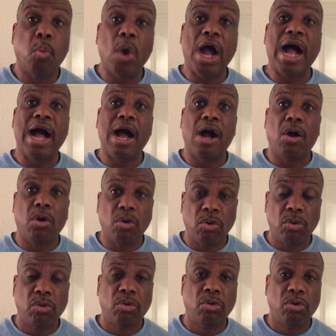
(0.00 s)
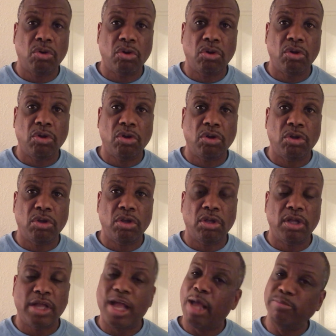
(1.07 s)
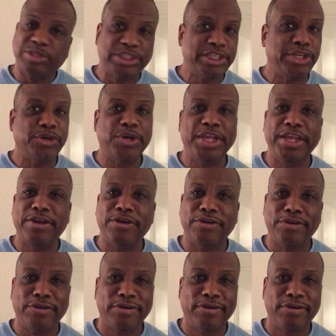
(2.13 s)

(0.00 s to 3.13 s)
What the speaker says: wow, I'm still here.